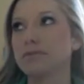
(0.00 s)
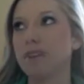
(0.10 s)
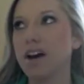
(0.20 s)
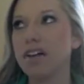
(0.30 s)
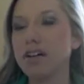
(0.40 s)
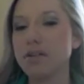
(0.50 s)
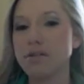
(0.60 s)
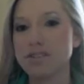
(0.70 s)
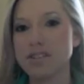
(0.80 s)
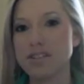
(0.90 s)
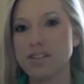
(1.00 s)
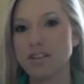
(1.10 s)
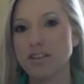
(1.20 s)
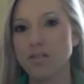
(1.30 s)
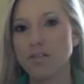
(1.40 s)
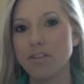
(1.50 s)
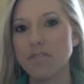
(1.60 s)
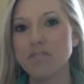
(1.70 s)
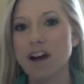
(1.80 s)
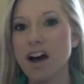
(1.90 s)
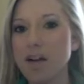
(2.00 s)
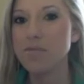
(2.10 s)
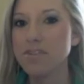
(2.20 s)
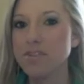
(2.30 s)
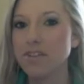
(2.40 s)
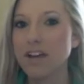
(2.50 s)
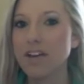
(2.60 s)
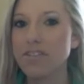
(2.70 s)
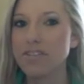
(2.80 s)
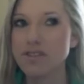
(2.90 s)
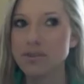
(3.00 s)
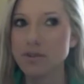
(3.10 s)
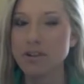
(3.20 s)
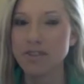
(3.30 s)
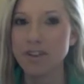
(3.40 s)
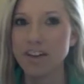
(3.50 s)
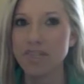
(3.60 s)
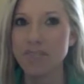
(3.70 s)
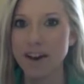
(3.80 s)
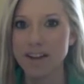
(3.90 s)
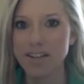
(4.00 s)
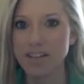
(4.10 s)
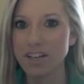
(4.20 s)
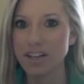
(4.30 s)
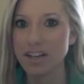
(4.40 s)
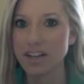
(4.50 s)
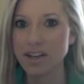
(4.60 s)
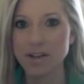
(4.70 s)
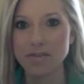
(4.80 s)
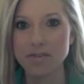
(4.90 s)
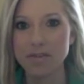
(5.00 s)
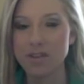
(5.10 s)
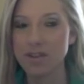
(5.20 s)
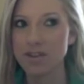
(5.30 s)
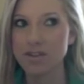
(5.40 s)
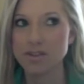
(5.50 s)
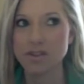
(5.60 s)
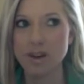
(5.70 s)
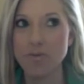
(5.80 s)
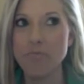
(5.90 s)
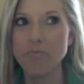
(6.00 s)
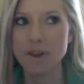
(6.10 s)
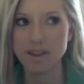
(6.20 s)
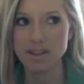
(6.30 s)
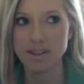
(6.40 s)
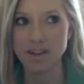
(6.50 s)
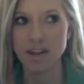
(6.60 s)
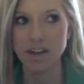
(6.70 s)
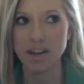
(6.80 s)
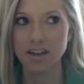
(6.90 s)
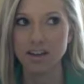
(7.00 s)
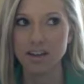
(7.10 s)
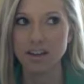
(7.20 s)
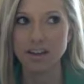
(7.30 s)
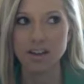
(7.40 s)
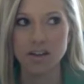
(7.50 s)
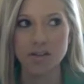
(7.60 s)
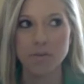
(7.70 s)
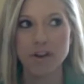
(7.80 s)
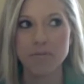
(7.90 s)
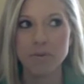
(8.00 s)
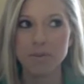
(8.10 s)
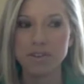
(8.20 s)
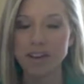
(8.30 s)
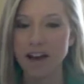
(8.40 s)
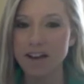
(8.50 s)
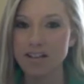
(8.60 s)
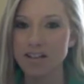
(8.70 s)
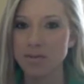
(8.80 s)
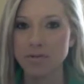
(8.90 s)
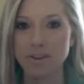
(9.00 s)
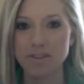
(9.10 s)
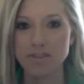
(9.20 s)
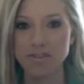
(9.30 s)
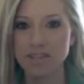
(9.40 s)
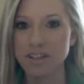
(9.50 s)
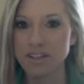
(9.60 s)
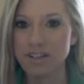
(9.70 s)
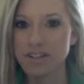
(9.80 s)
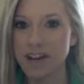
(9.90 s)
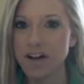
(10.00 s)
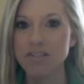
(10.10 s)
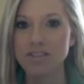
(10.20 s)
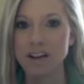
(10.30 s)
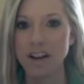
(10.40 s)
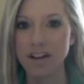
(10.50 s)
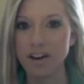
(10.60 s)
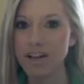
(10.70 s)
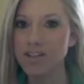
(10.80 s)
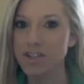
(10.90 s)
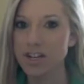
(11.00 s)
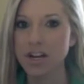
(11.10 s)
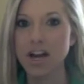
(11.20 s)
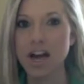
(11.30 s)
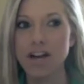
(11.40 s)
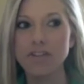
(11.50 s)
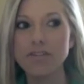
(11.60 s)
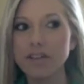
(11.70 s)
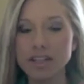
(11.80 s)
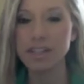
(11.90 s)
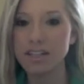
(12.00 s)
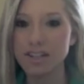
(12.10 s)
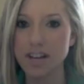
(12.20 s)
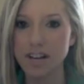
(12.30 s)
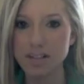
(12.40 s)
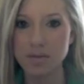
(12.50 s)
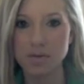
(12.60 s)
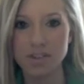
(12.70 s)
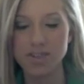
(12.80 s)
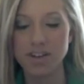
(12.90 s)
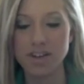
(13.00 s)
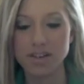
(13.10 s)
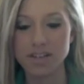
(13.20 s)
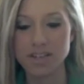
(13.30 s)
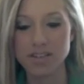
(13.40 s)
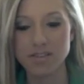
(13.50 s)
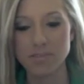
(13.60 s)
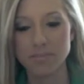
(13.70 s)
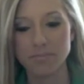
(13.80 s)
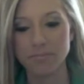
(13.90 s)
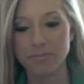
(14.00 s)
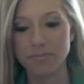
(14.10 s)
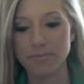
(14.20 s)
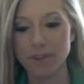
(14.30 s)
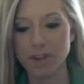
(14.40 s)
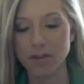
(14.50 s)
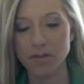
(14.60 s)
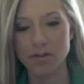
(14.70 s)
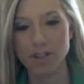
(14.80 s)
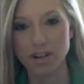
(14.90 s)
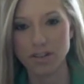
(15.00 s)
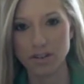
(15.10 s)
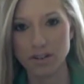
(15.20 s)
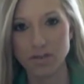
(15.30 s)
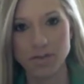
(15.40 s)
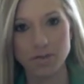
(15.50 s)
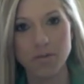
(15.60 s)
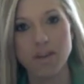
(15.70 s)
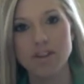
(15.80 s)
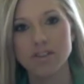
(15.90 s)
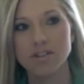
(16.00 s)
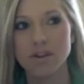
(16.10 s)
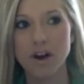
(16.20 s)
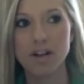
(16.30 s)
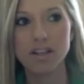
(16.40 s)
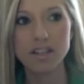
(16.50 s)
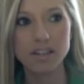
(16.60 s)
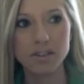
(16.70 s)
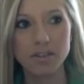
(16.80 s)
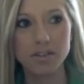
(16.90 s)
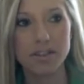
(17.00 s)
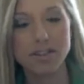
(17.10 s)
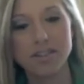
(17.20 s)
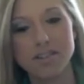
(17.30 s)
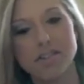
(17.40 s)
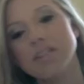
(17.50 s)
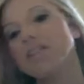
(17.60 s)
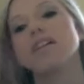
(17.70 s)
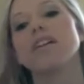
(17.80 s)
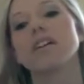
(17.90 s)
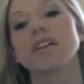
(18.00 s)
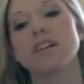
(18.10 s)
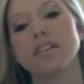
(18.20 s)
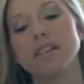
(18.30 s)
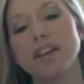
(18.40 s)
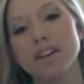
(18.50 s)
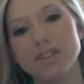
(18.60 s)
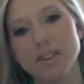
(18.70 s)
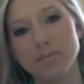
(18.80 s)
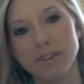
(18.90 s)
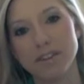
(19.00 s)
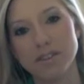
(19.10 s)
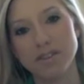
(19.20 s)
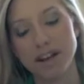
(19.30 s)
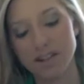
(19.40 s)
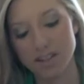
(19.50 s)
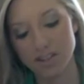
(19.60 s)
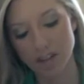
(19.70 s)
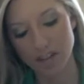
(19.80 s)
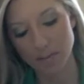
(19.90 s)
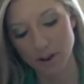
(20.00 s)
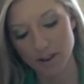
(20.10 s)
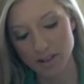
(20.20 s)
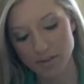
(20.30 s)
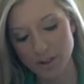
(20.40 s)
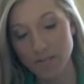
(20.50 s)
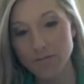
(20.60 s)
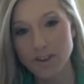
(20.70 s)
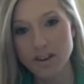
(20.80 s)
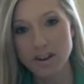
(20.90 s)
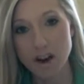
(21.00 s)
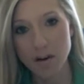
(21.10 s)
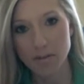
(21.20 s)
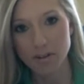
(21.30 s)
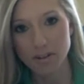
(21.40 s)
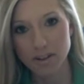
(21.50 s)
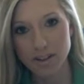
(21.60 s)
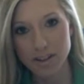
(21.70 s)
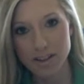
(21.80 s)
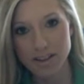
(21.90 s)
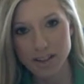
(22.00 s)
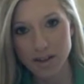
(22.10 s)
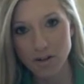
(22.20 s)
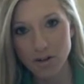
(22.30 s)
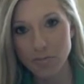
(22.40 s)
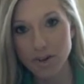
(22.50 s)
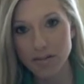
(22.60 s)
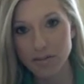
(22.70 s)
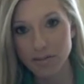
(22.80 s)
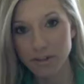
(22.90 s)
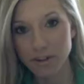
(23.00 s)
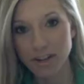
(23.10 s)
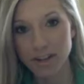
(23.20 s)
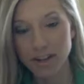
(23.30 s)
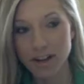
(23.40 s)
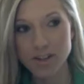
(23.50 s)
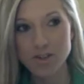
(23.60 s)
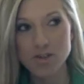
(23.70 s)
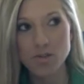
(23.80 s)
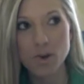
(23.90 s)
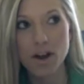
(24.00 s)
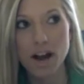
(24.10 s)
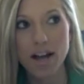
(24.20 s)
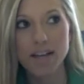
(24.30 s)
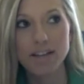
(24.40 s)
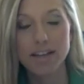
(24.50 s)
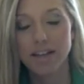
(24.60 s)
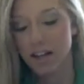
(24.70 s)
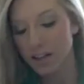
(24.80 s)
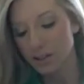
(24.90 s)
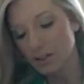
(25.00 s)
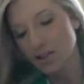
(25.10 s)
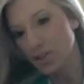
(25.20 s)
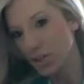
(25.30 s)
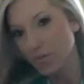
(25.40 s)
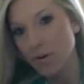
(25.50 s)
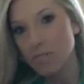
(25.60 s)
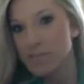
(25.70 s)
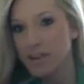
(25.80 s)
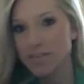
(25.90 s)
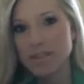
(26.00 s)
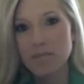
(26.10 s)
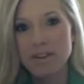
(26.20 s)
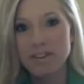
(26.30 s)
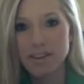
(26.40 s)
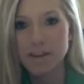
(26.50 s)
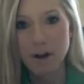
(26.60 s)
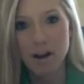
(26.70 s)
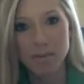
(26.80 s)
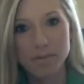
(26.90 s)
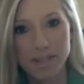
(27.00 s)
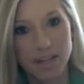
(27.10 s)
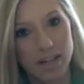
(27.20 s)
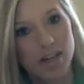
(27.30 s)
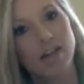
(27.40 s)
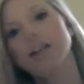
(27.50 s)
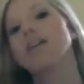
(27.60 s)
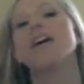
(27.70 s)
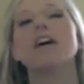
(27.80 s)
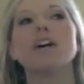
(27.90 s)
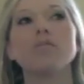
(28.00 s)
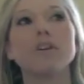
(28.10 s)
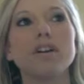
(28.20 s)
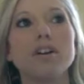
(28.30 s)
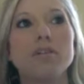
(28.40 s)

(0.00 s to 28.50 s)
I don't know, it was just one of those times in your life that just sort of feel like magic. It was amazing. And we have people in the cast that are professional singers now. Scotty Granger. You really need to check out some of his videos. He has a video channel on YouTube, so I'll include his link or something so you guys can check him out. He's freaking phenomenal. He sang Old Man River, and I swear I get like little chill bumps every time I think about him singing it. And we